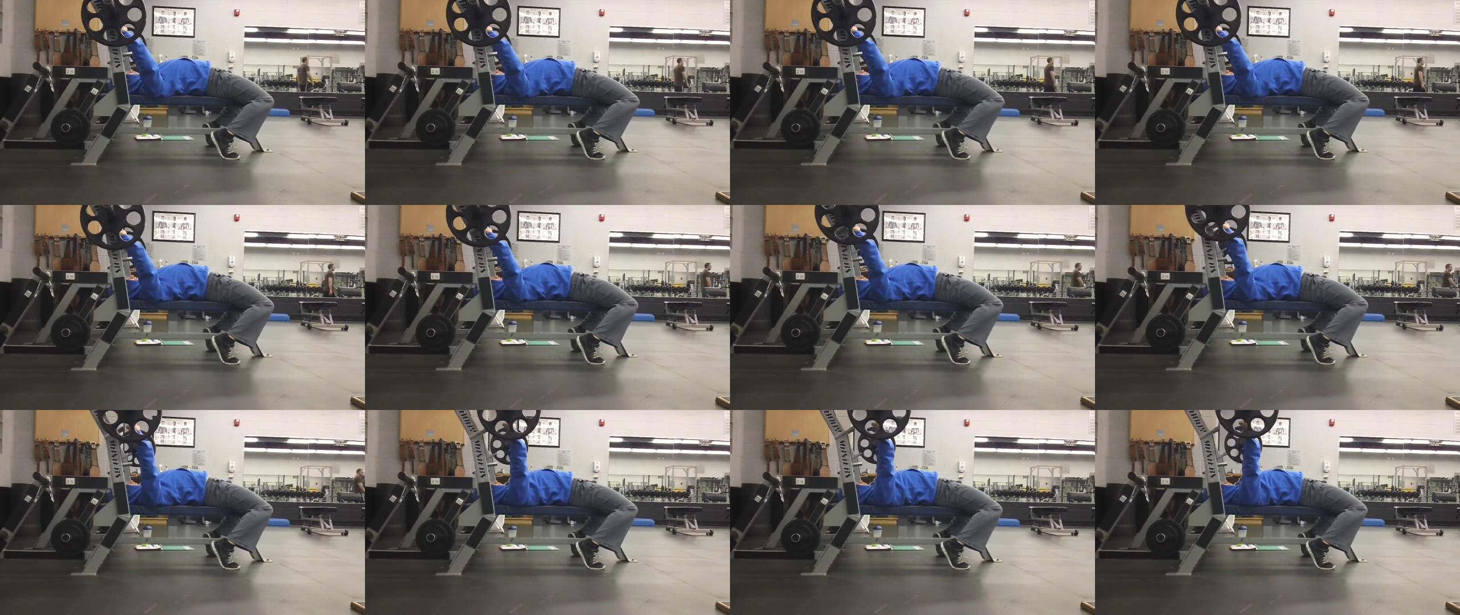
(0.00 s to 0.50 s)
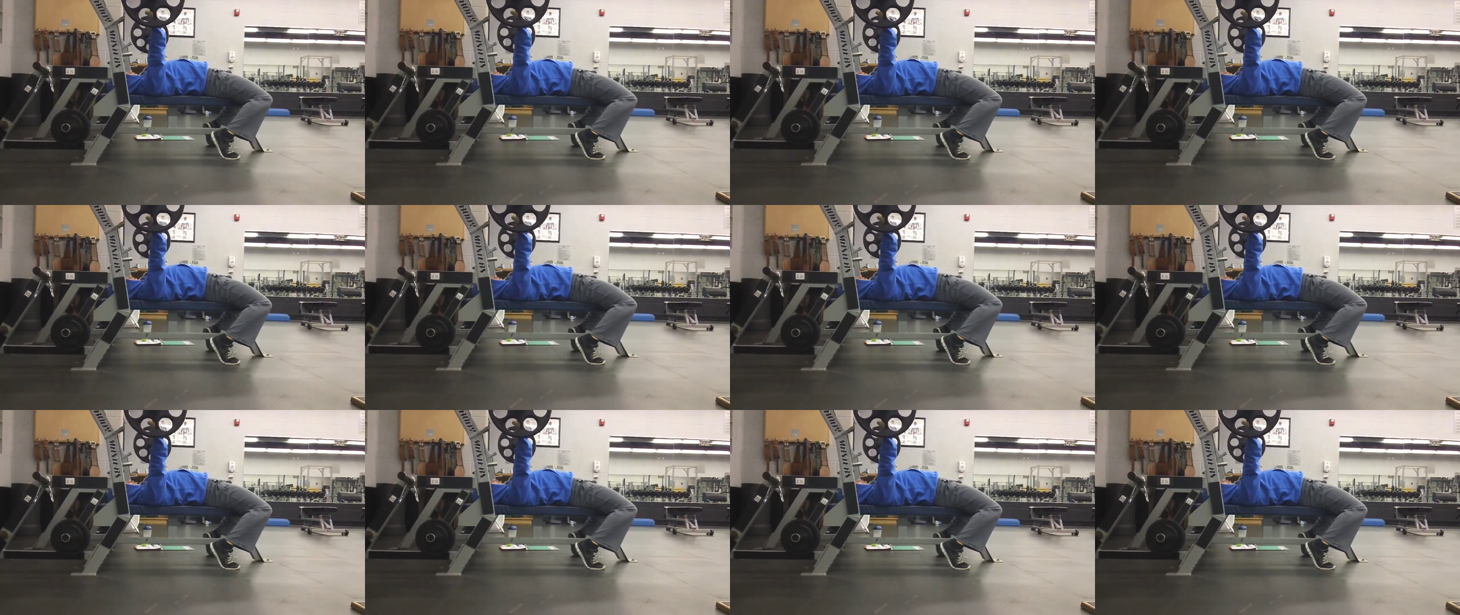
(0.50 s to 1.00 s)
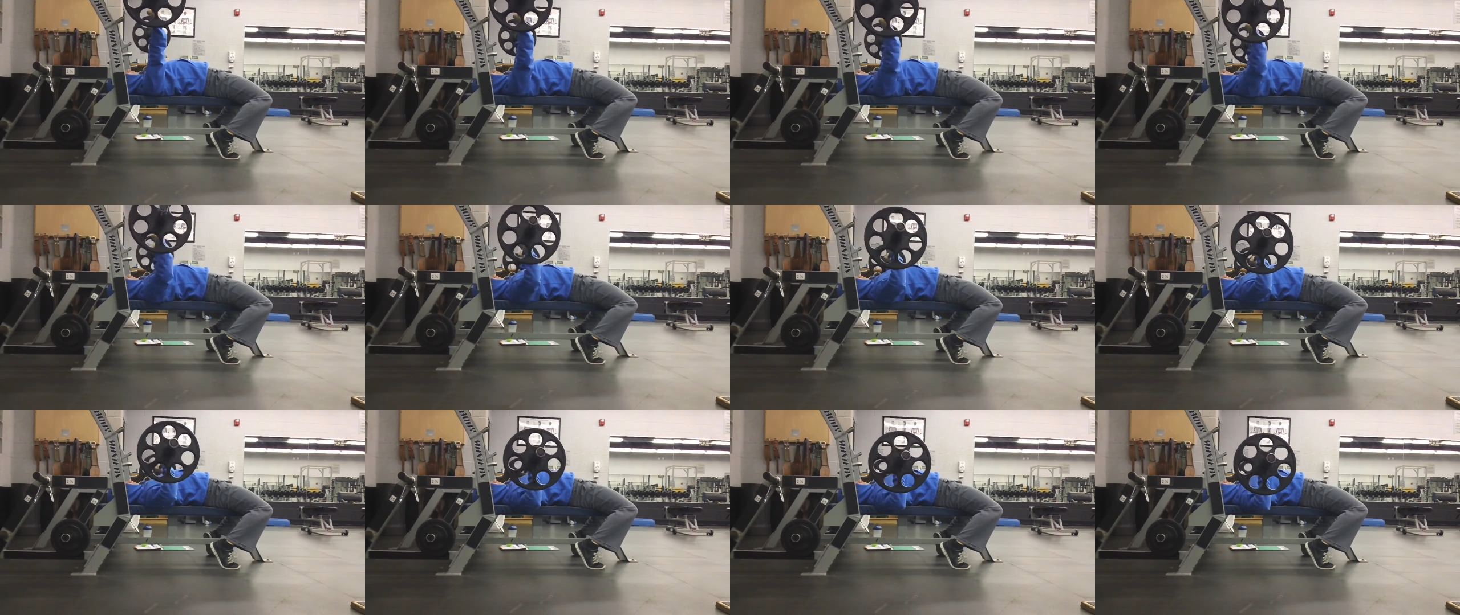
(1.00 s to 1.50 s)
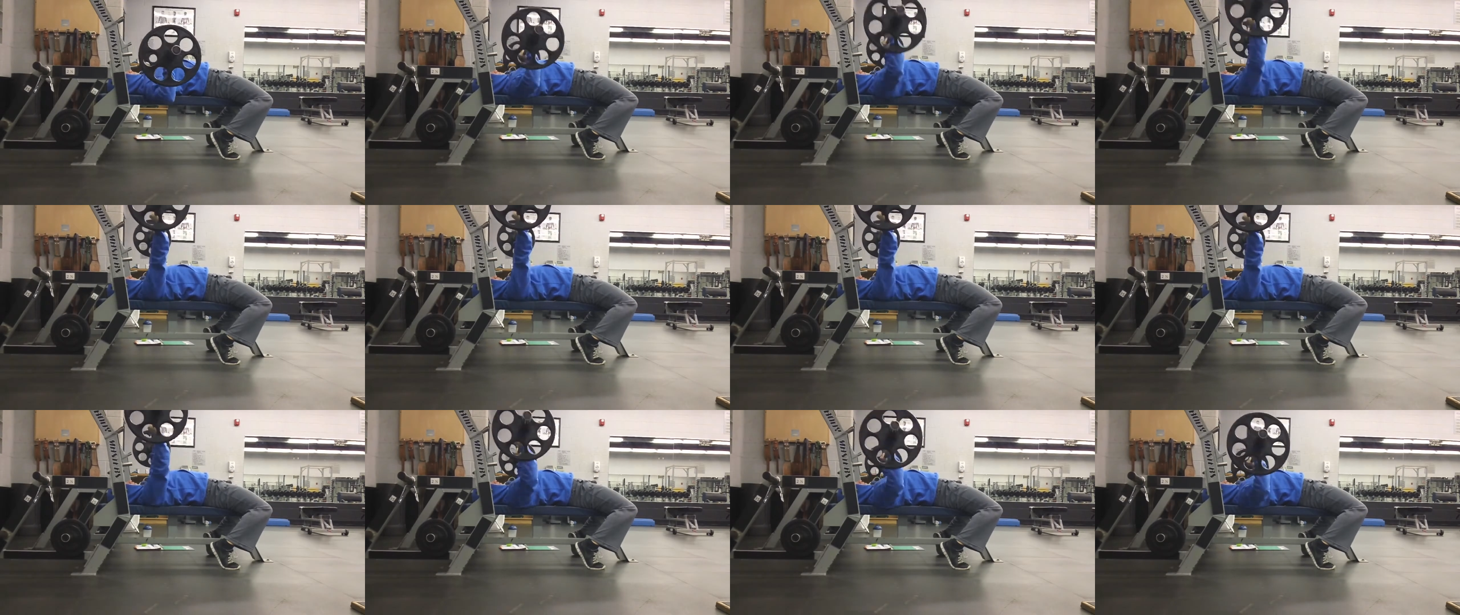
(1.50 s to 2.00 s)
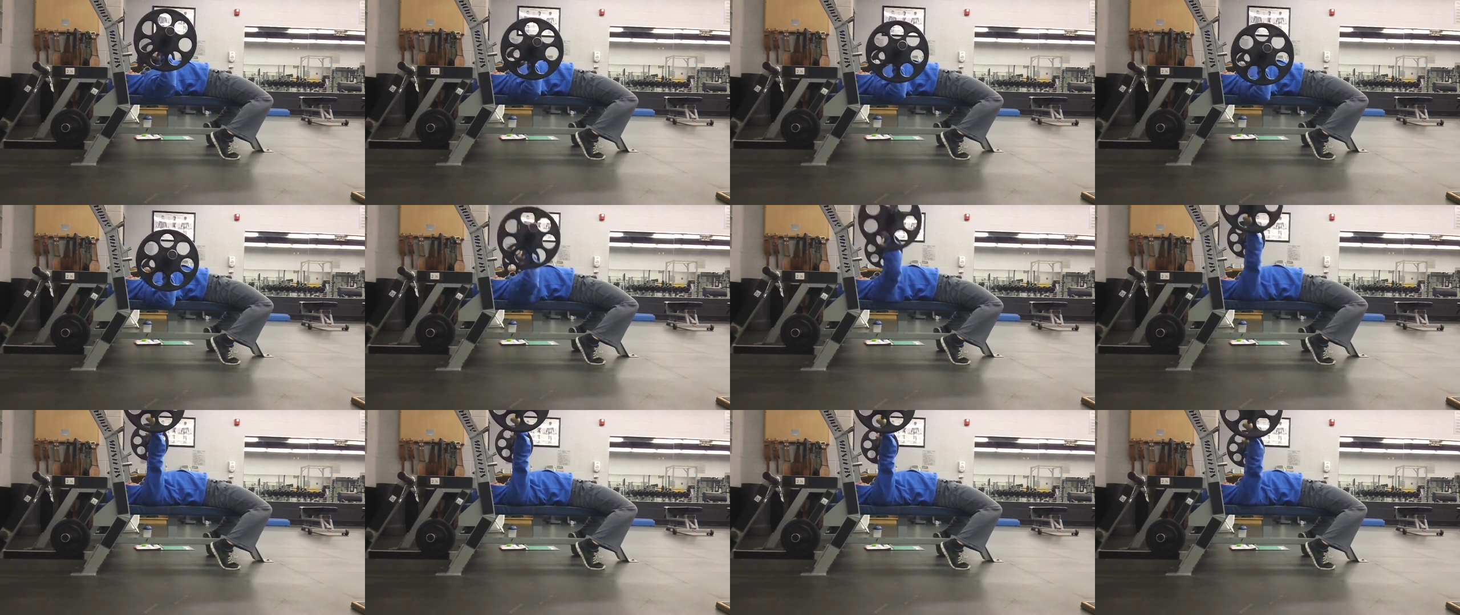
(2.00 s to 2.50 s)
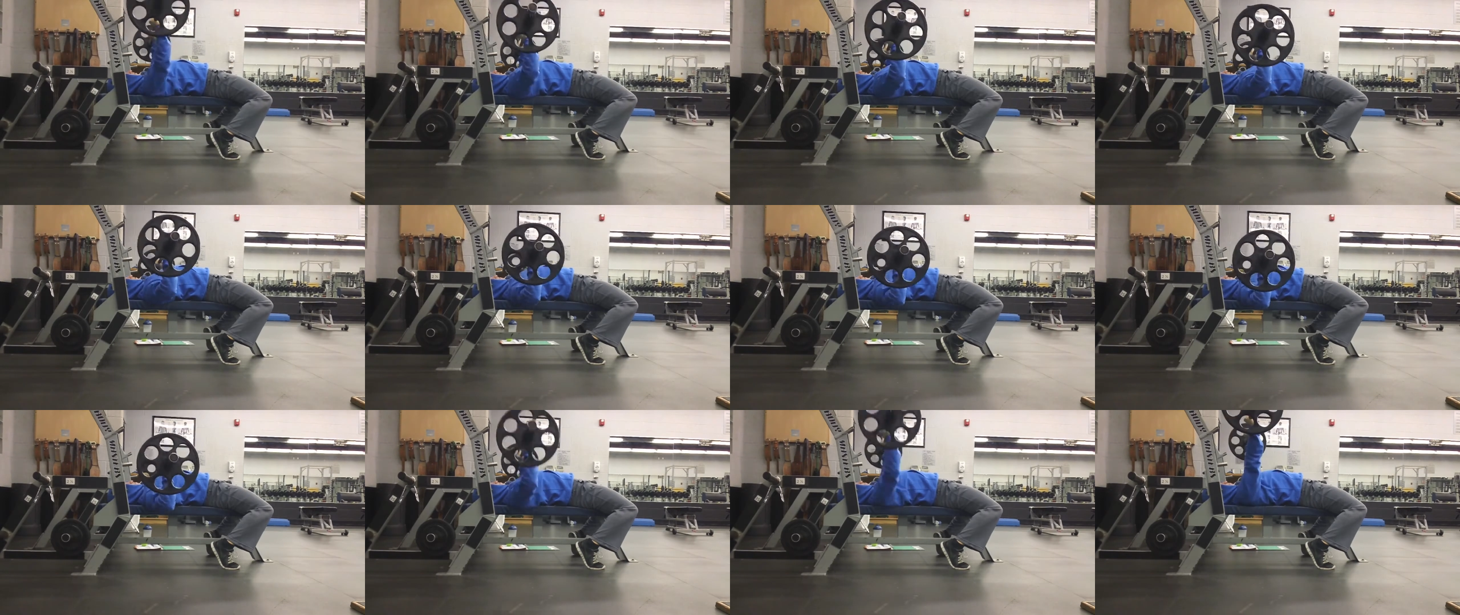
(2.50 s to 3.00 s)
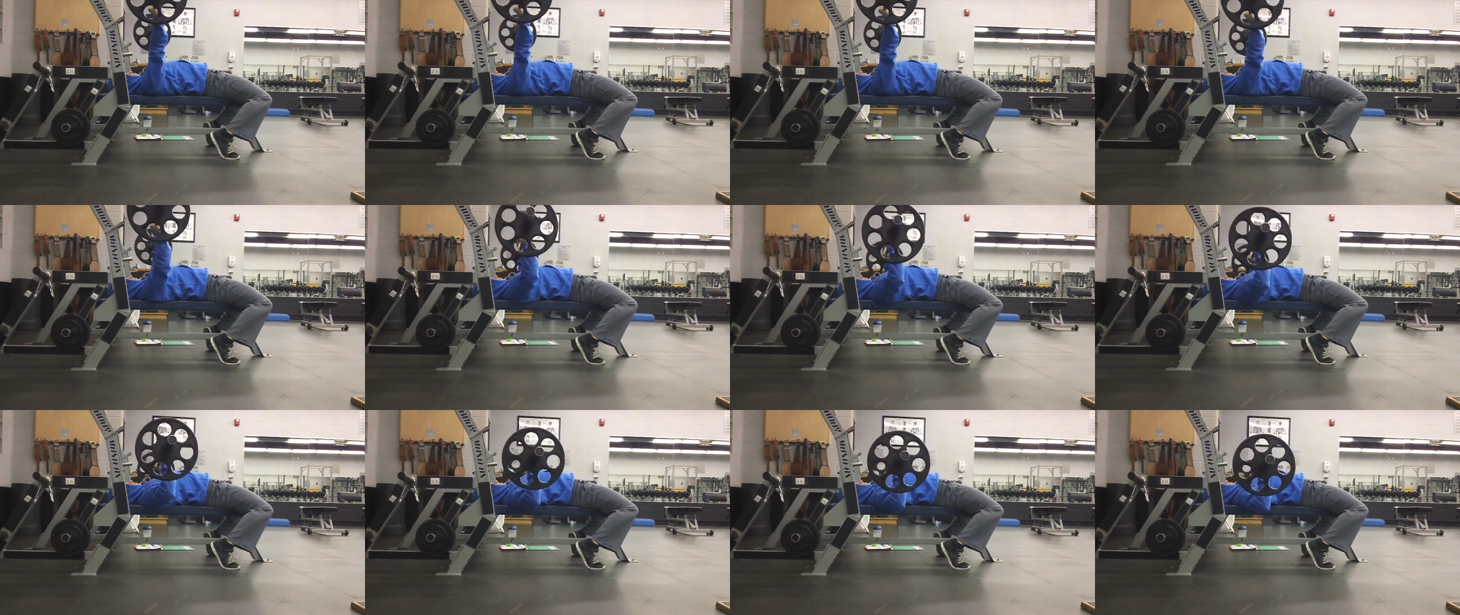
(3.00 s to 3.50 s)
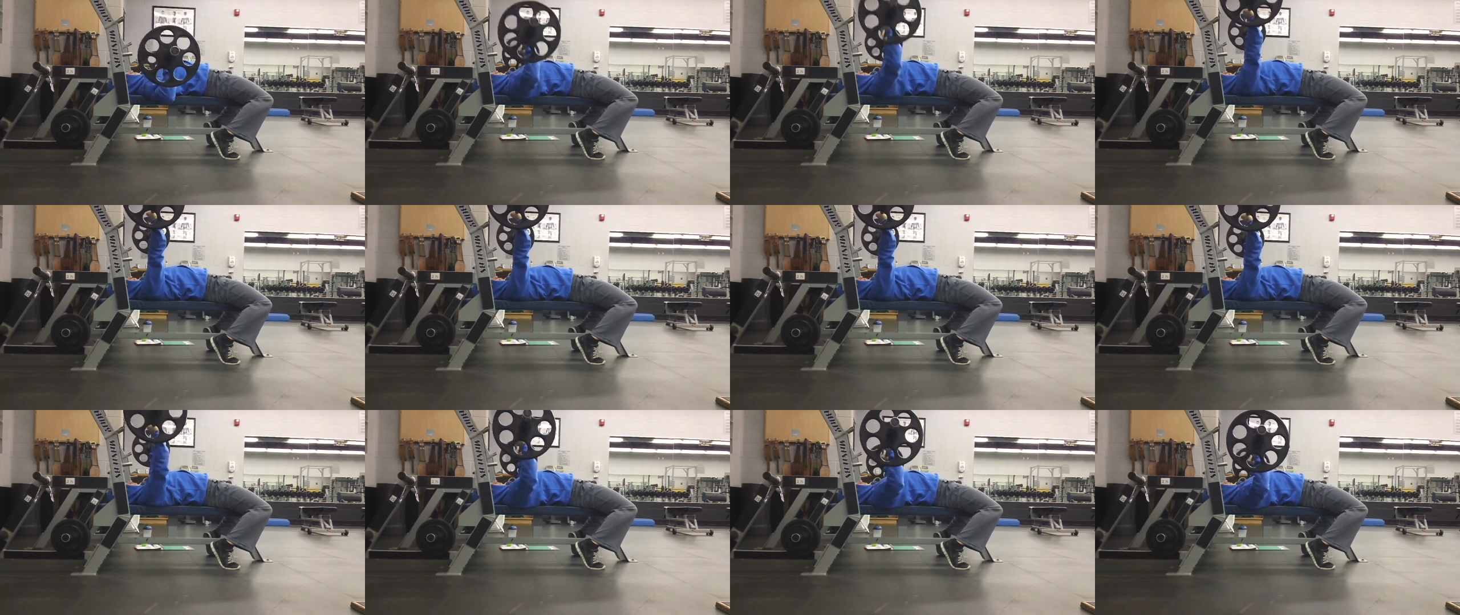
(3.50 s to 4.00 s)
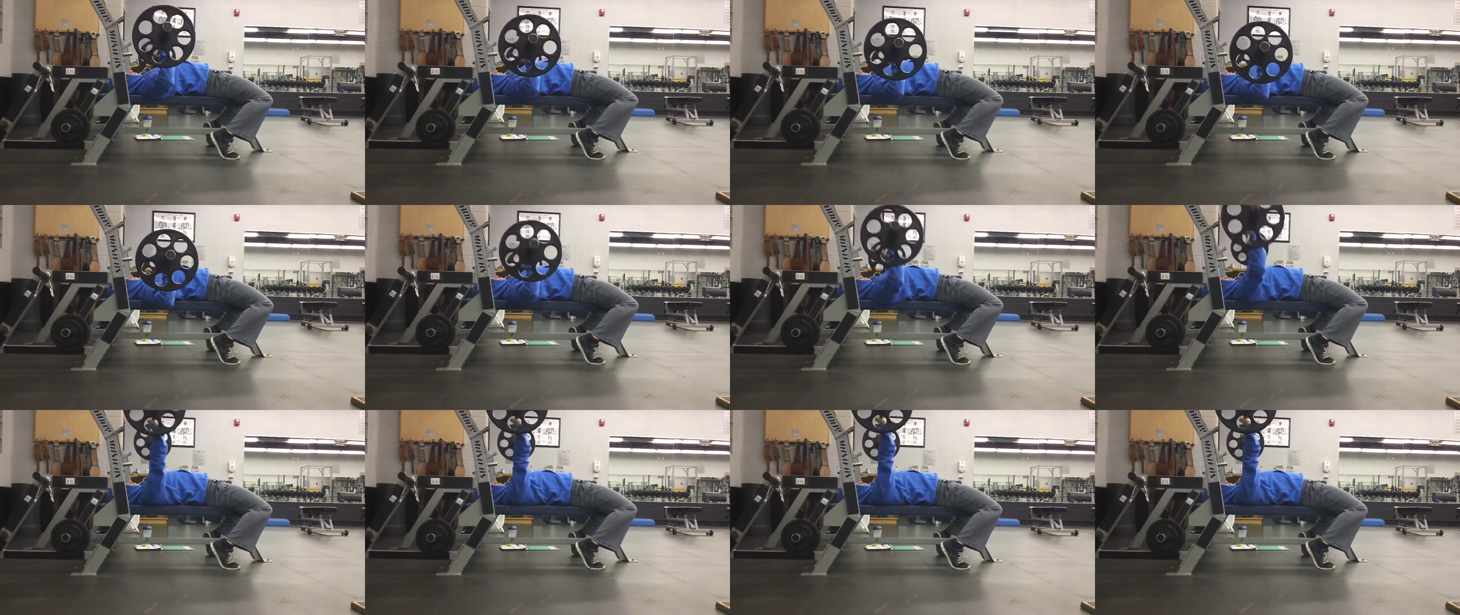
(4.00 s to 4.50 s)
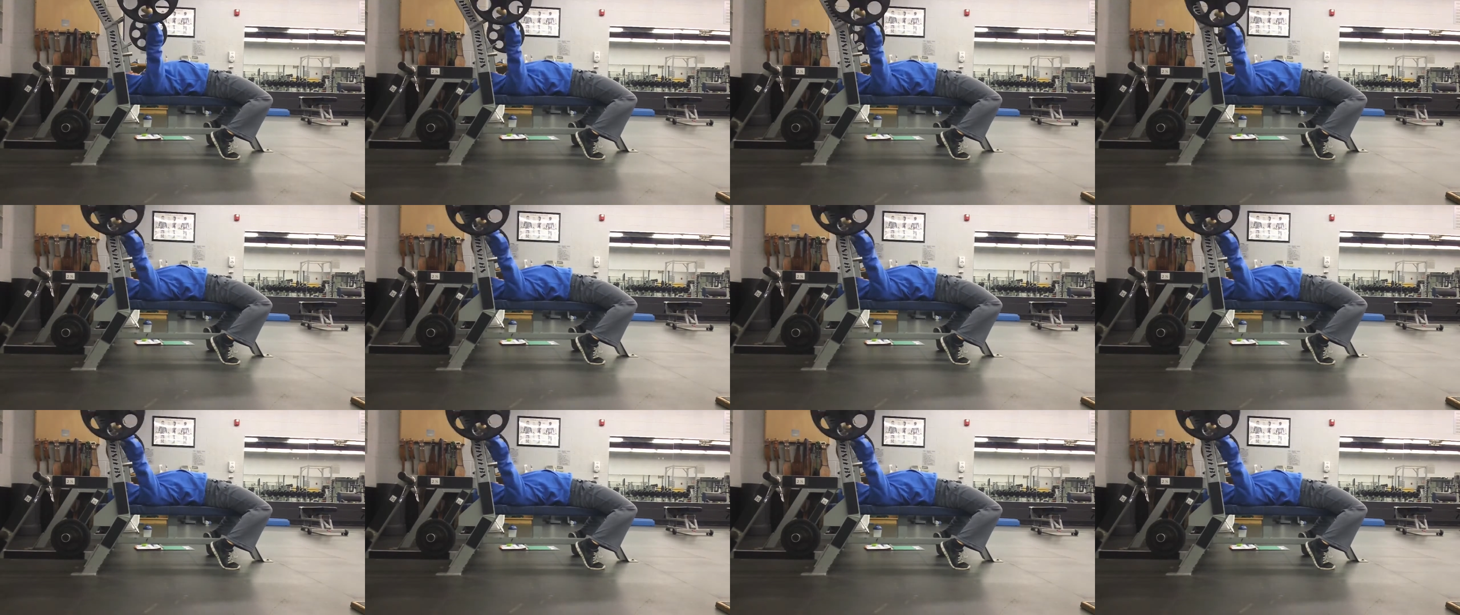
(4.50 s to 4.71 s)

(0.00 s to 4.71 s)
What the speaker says: [unreadable: no face in view]